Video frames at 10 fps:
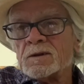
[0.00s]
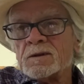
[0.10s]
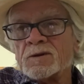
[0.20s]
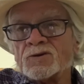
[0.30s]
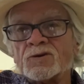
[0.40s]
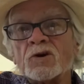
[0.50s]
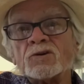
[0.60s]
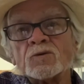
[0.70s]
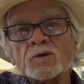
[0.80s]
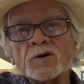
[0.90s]
the
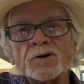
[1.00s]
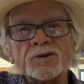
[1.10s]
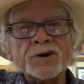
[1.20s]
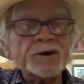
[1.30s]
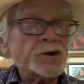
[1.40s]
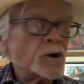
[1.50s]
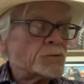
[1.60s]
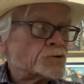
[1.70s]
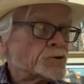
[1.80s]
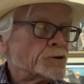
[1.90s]
search will continue,
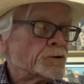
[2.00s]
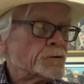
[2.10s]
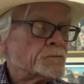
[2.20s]
I'm sure.